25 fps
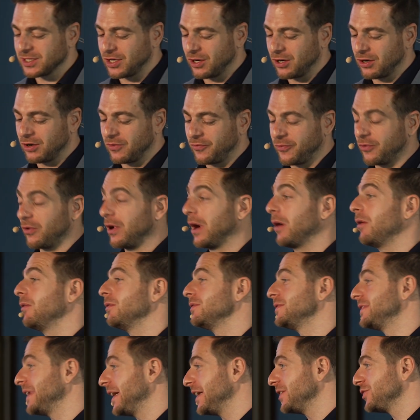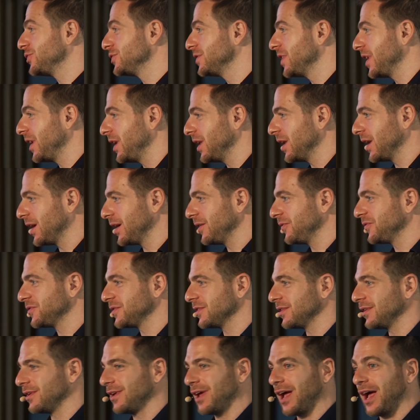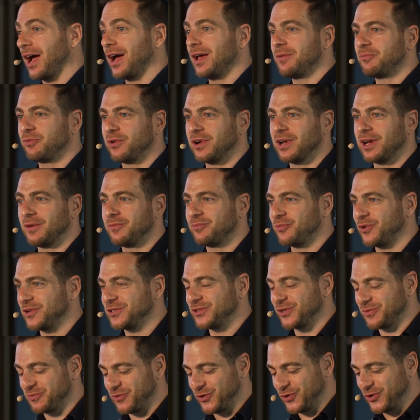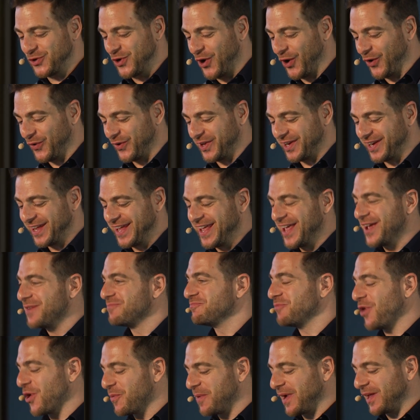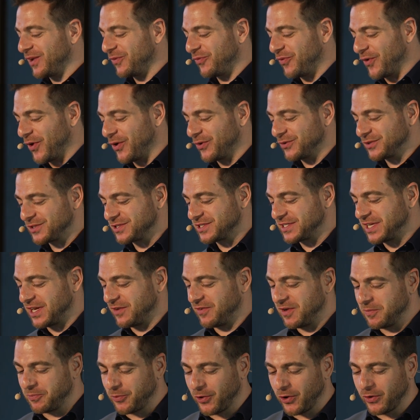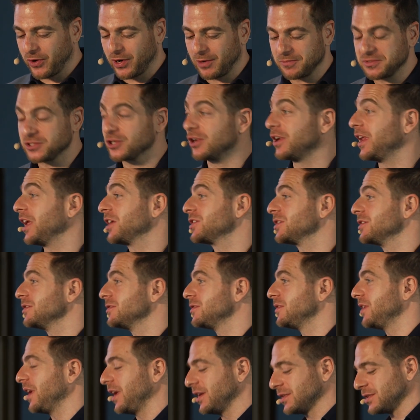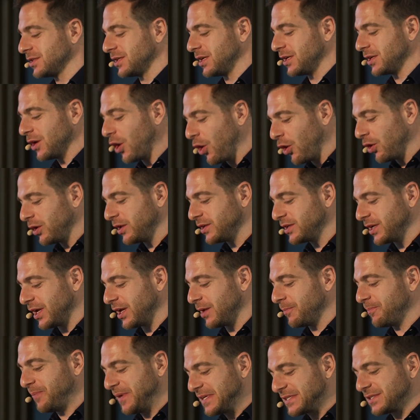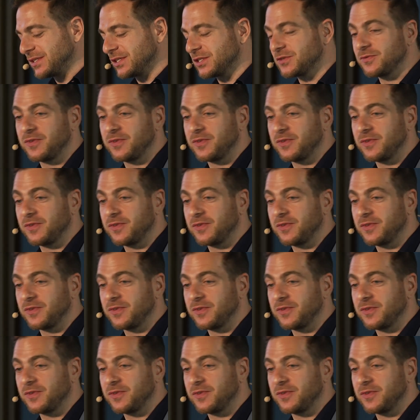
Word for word: are for our day to day lives. I, pre I presume you know it. Mobile phones, TV programs, connection to the internet, holiday, business